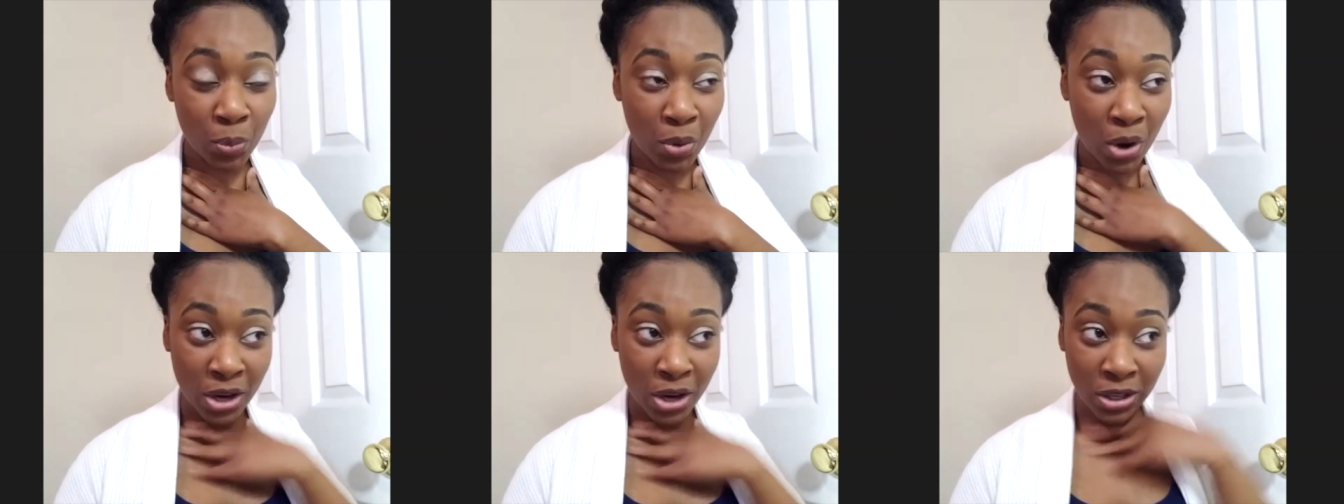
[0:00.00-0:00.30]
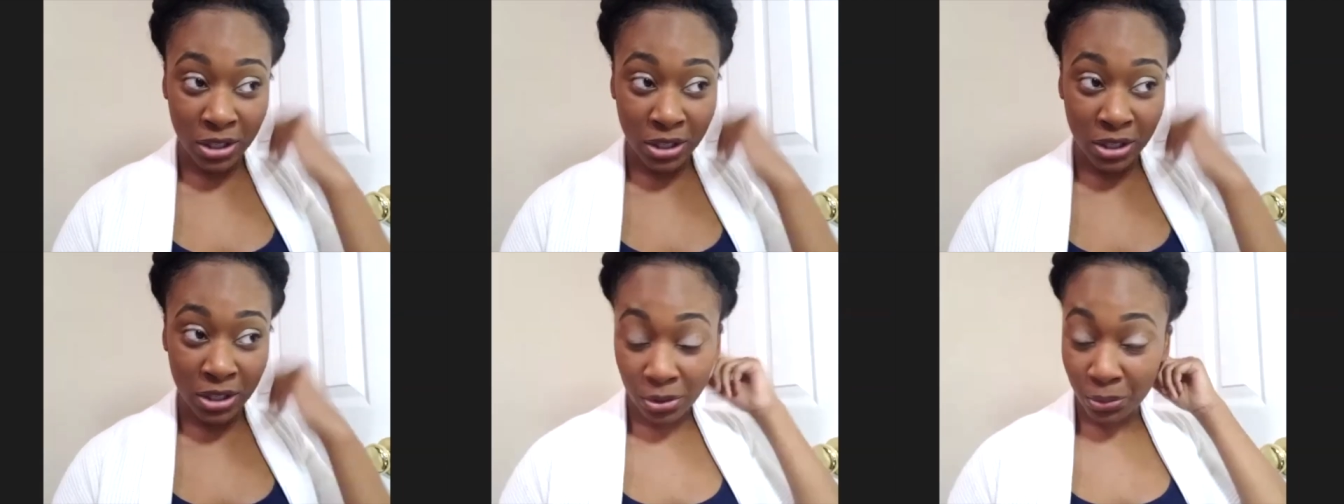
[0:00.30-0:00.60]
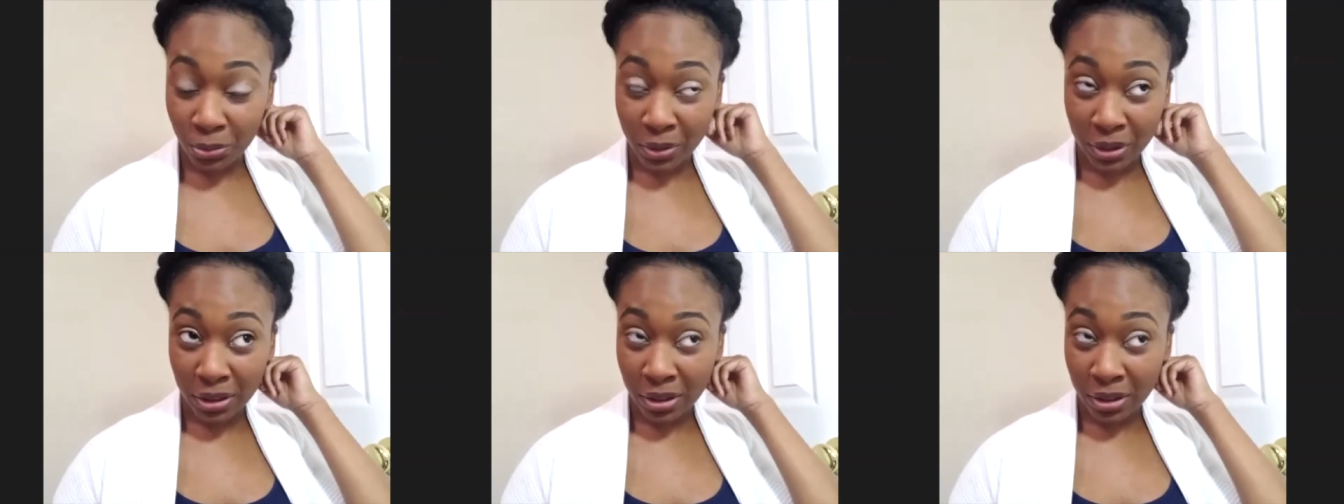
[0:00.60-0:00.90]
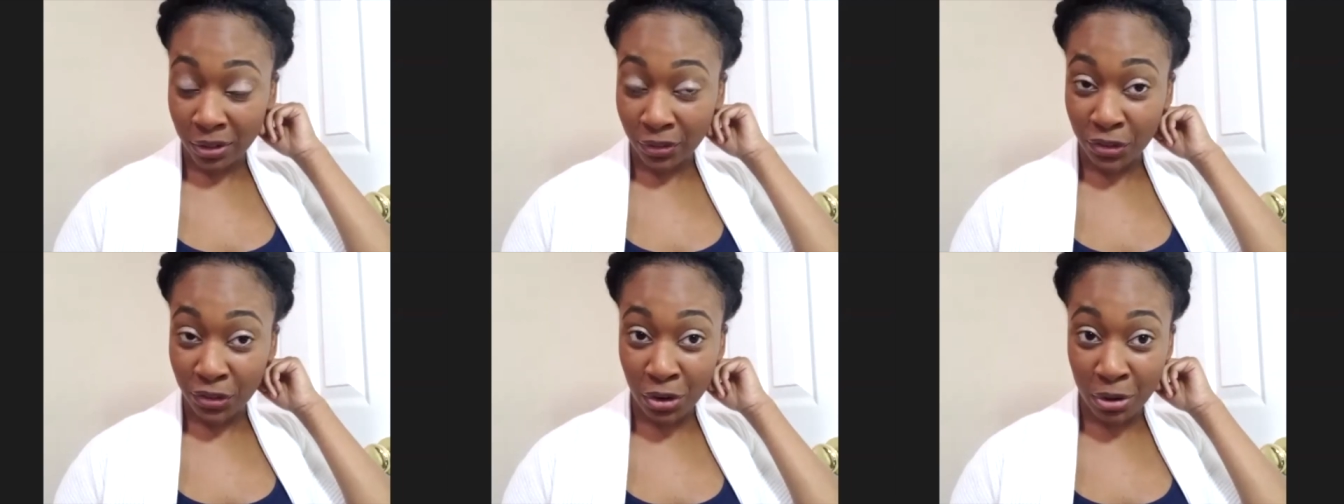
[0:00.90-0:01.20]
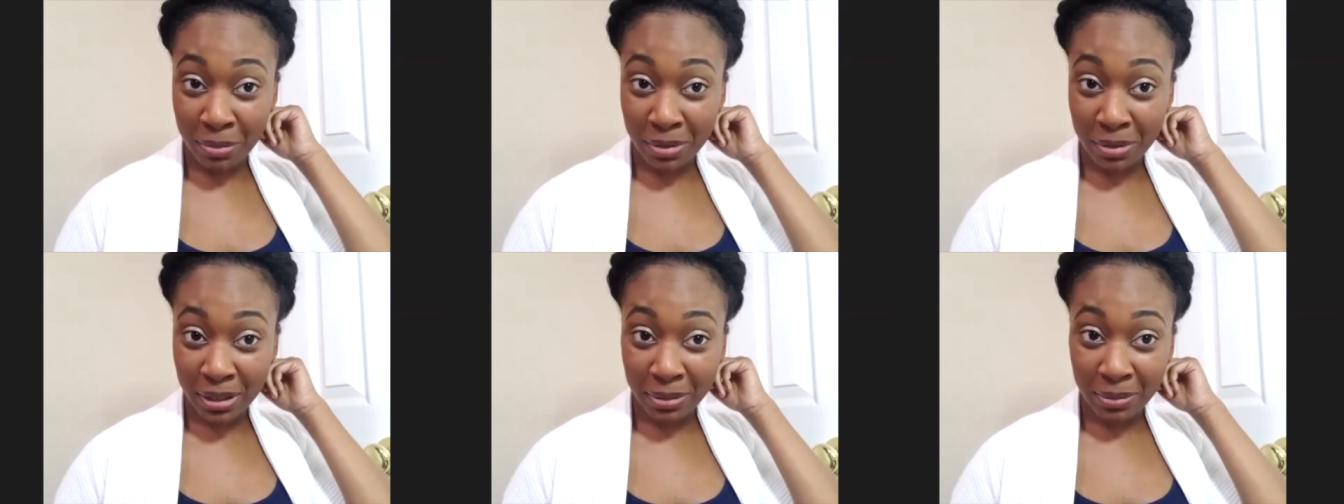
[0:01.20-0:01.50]
project with a four
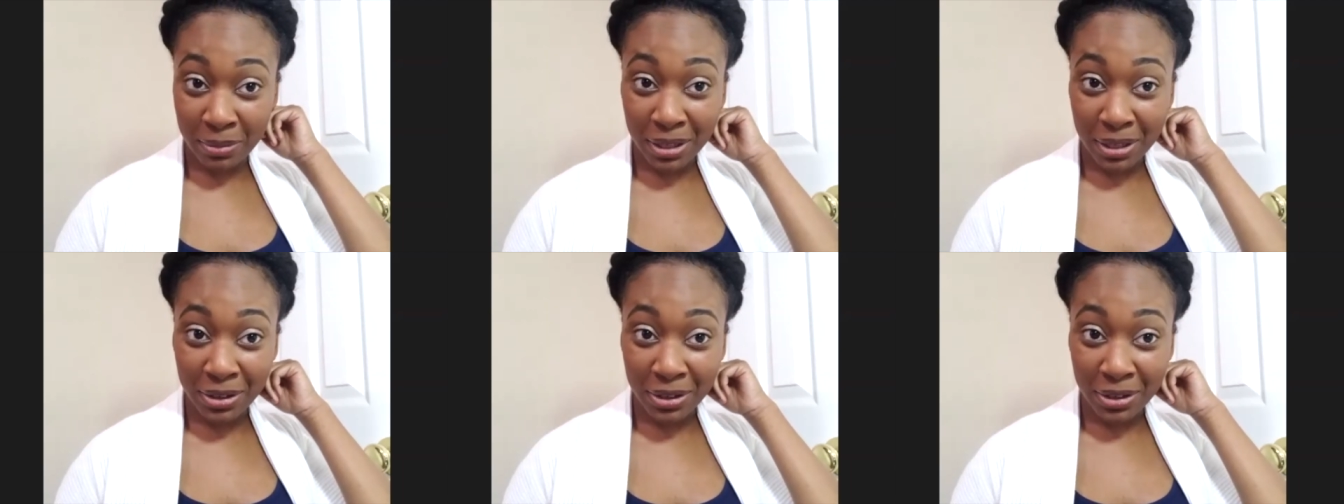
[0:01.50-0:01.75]
millimeter